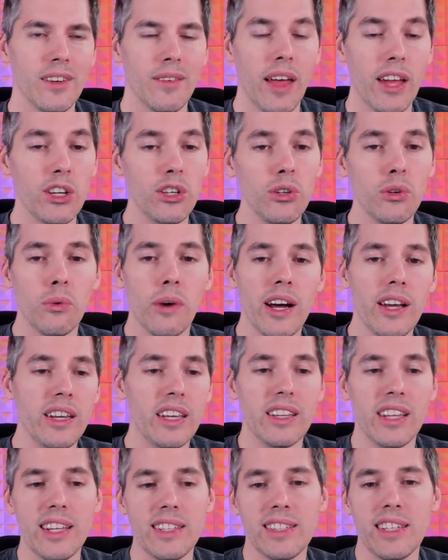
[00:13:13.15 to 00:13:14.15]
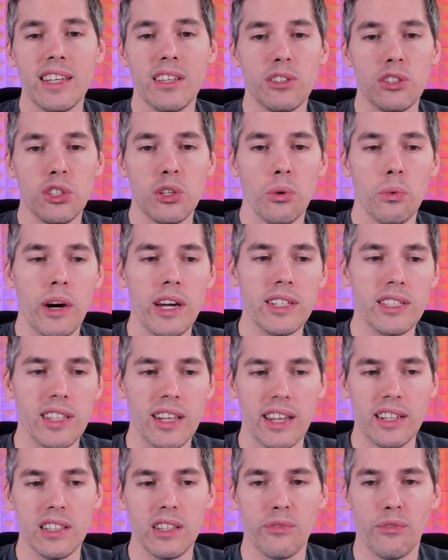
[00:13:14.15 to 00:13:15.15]
And you know what? Let's say there's no
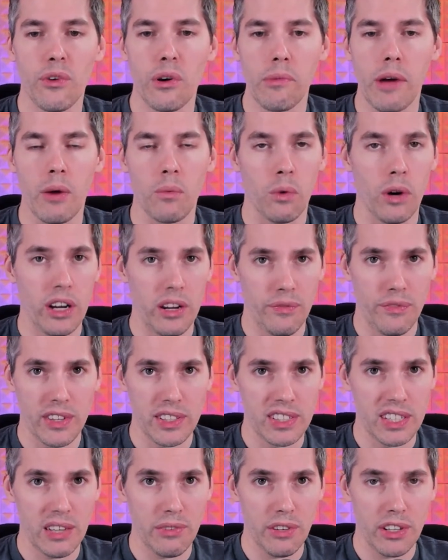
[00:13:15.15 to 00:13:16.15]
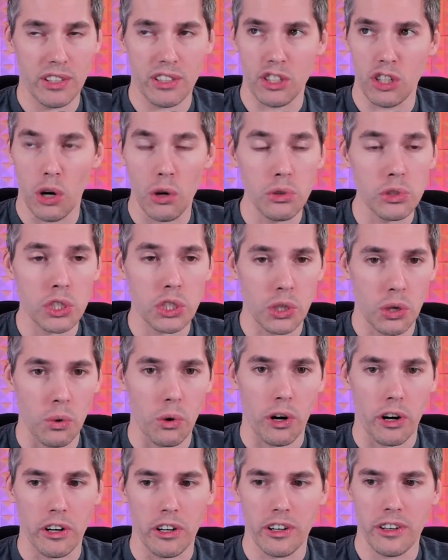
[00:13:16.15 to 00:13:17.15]
wasteland in the format. What if it's even Ghost
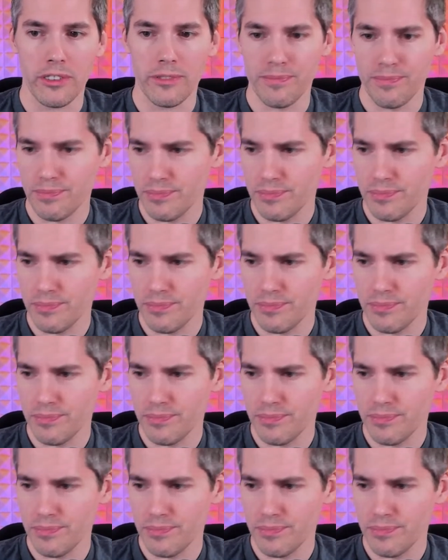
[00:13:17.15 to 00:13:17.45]
Quarter?